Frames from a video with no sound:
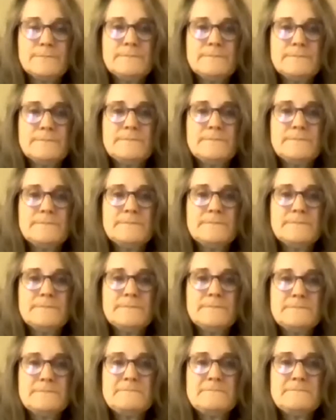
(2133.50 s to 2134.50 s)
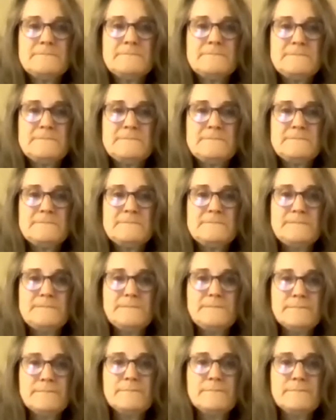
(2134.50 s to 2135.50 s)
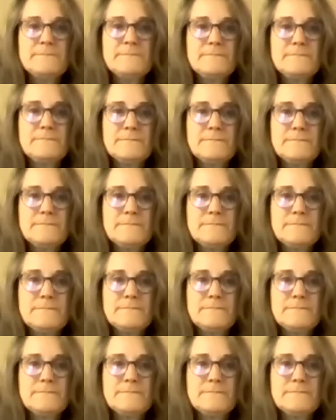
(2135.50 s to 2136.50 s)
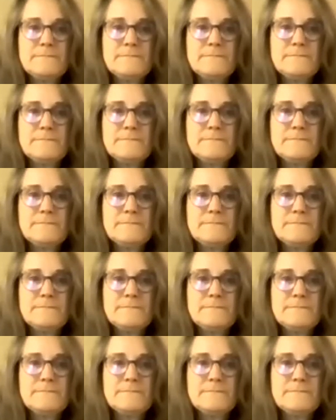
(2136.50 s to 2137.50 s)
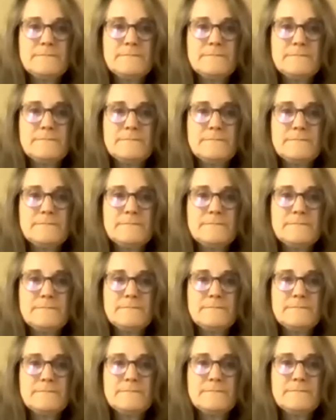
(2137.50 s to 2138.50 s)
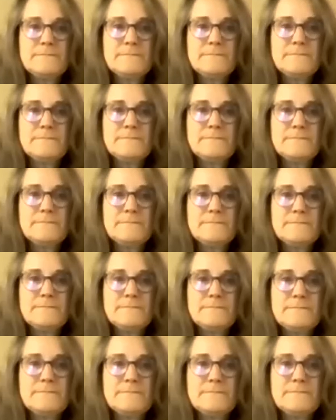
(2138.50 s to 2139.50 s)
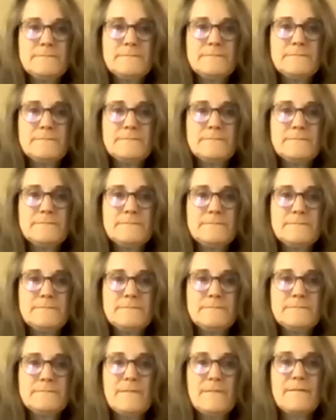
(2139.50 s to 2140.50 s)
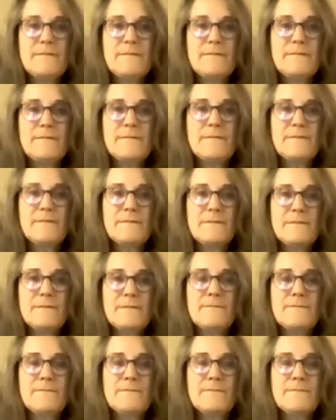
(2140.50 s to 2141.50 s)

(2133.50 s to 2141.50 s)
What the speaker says: (not speaking)